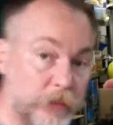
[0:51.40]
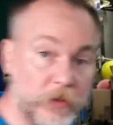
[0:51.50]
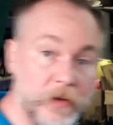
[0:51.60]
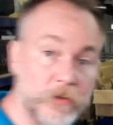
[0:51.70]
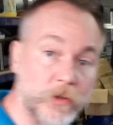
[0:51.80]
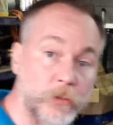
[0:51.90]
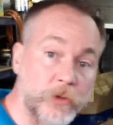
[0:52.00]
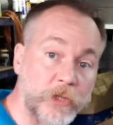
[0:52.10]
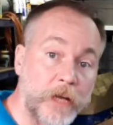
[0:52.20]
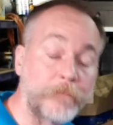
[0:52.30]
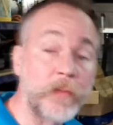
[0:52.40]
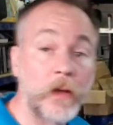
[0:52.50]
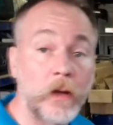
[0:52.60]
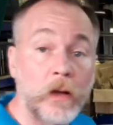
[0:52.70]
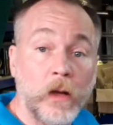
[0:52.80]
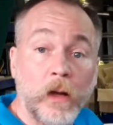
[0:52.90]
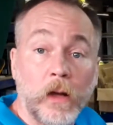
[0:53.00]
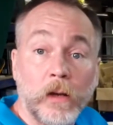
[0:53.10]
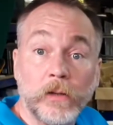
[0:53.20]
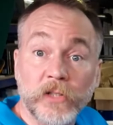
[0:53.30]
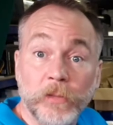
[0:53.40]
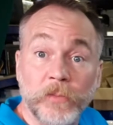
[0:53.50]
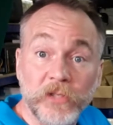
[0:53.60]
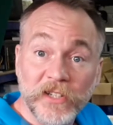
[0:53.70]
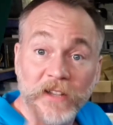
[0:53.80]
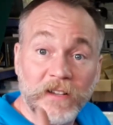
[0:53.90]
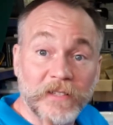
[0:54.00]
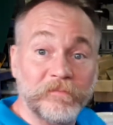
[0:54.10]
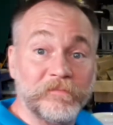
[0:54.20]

around too much. So yeah, little tip. Cheers guys.